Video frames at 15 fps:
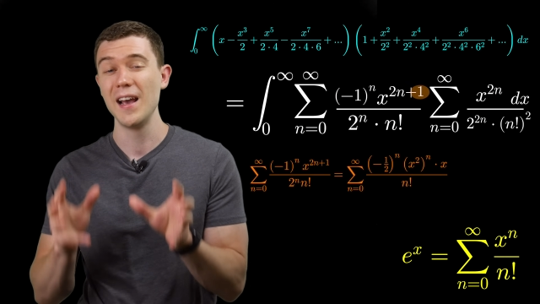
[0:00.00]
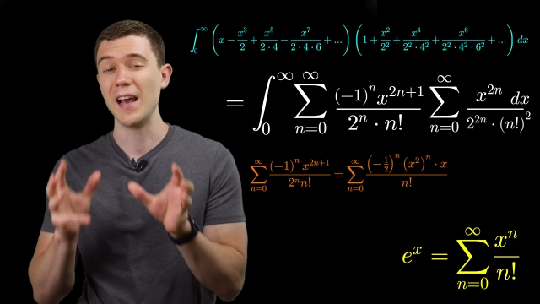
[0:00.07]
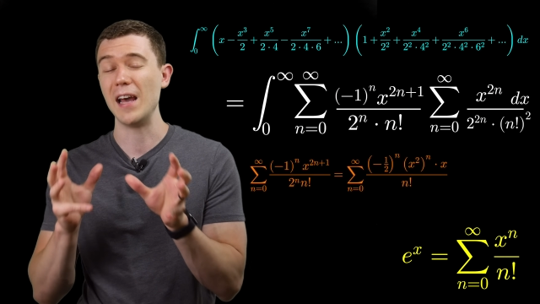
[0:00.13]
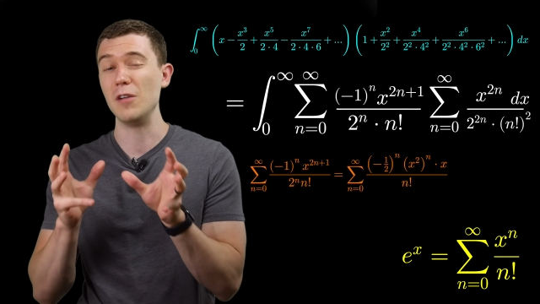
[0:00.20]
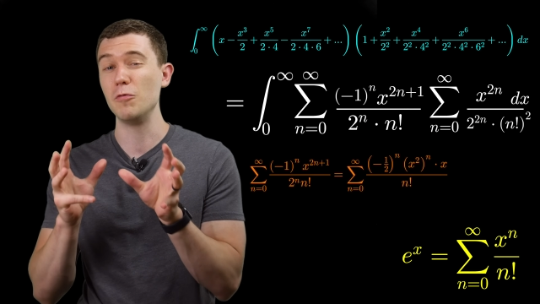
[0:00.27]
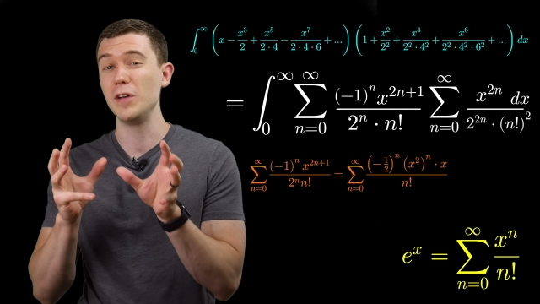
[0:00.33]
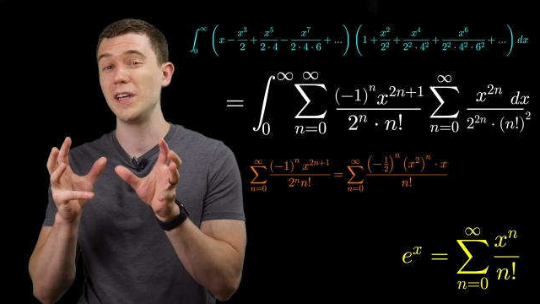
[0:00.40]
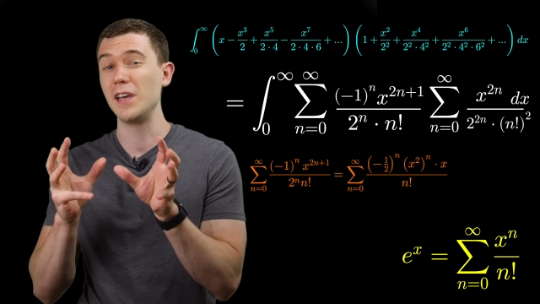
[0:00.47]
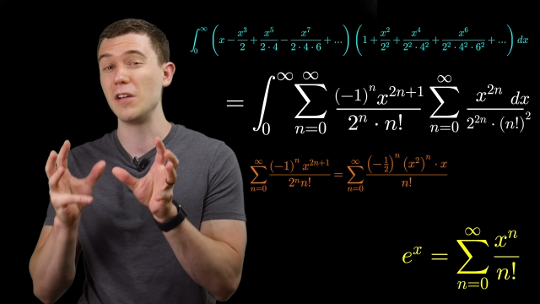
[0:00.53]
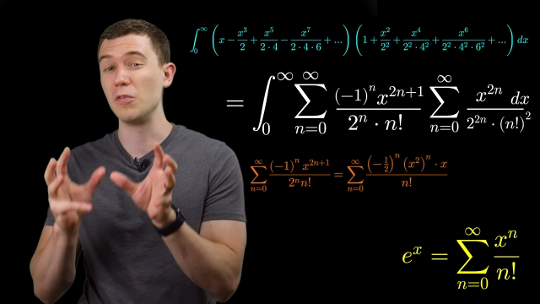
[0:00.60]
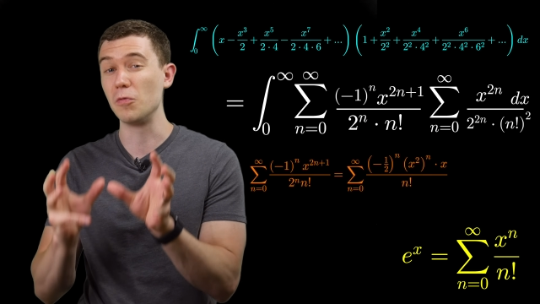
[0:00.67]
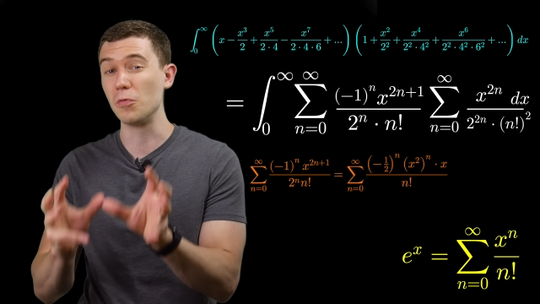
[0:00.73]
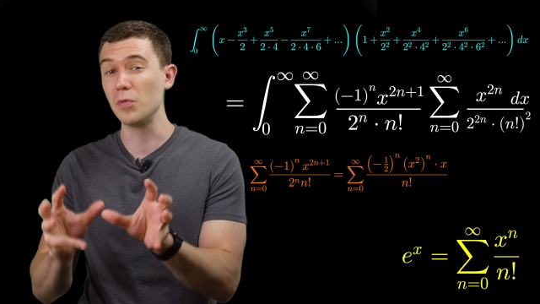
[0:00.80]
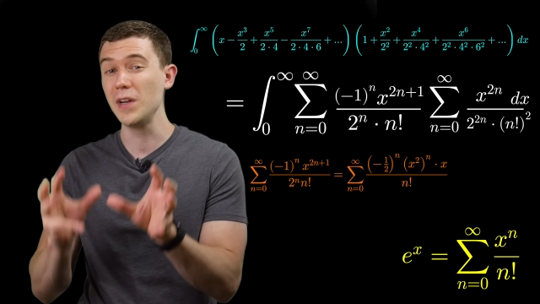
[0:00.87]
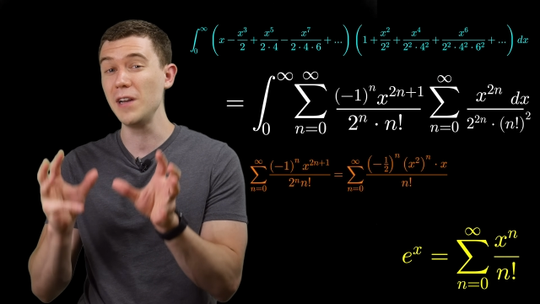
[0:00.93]
and we can
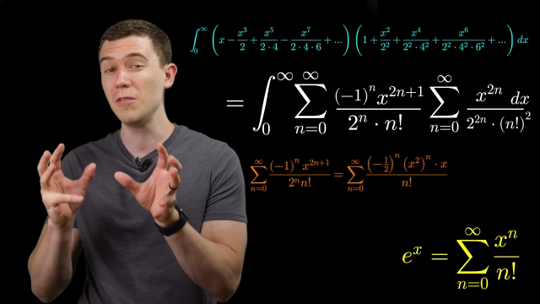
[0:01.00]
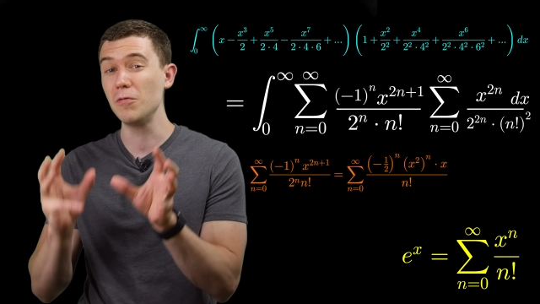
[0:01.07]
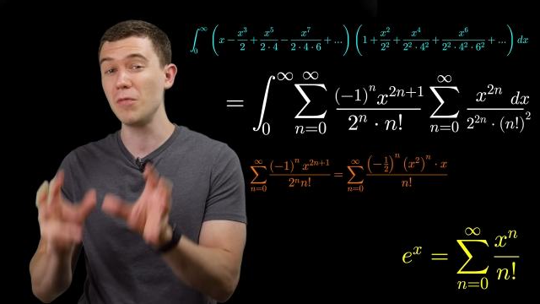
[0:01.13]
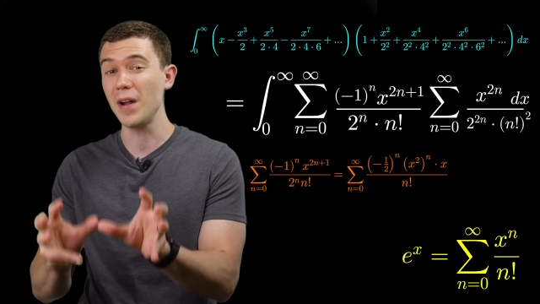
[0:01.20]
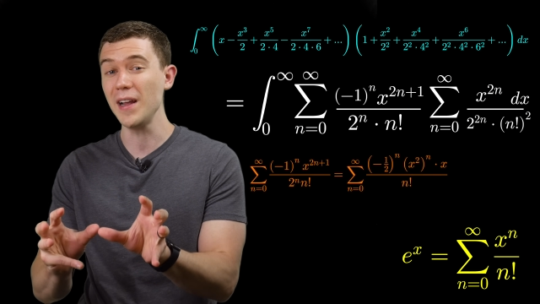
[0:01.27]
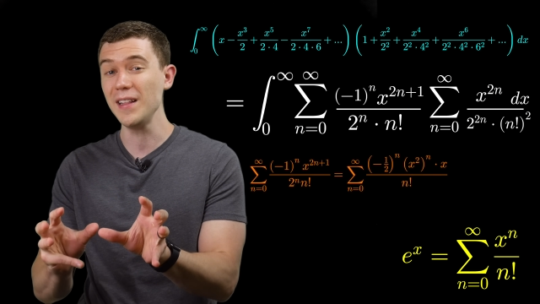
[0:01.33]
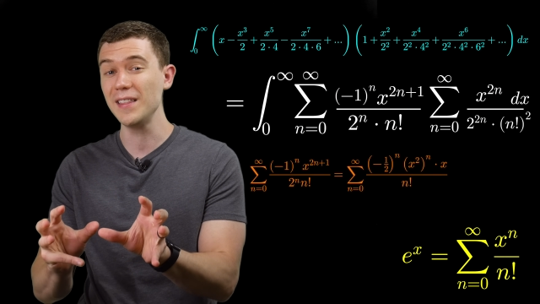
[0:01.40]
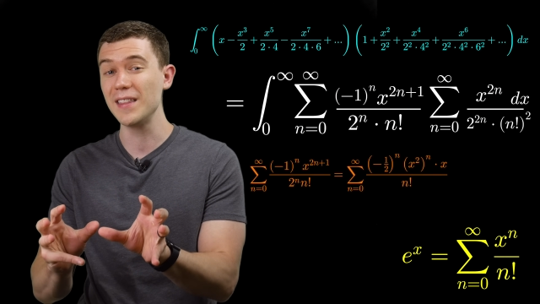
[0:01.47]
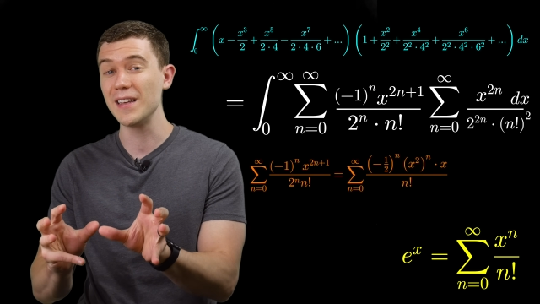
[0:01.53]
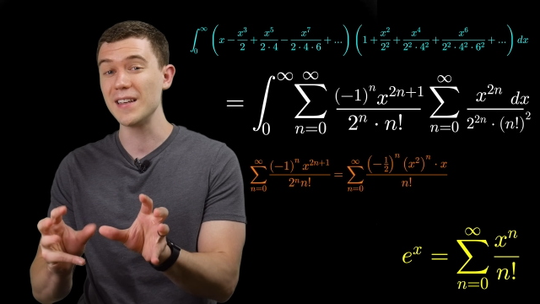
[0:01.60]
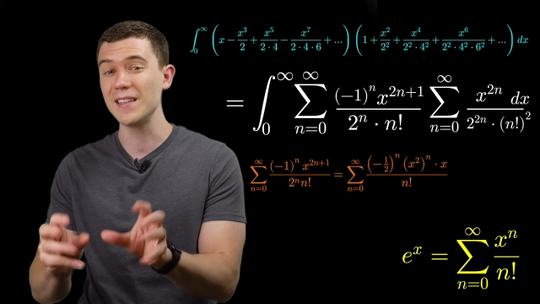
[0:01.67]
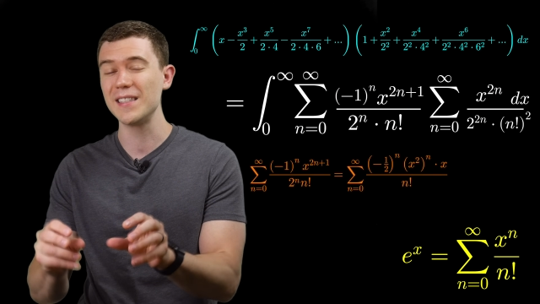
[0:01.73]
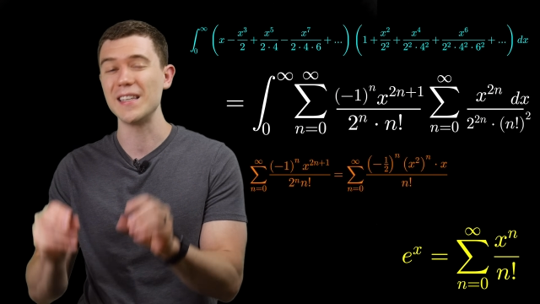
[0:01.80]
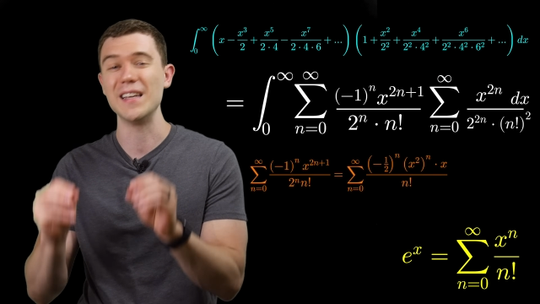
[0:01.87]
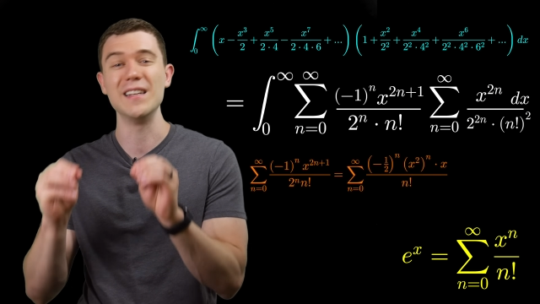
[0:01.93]
rewrite
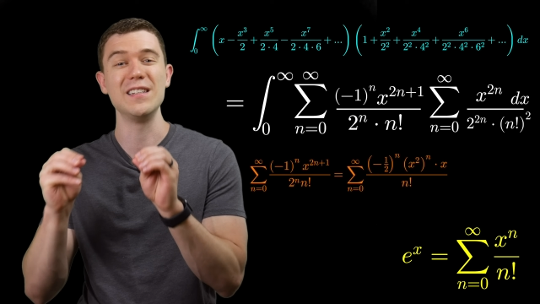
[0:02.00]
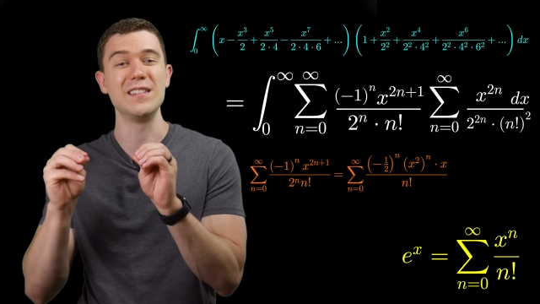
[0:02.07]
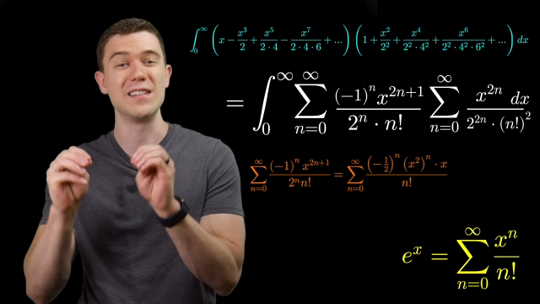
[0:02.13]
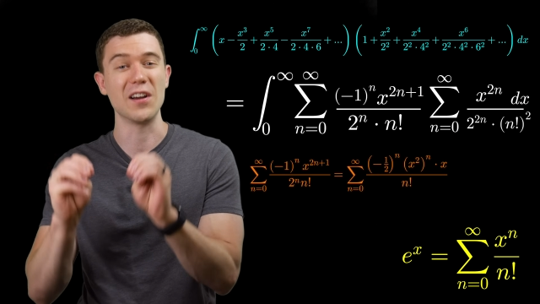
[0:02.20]
this in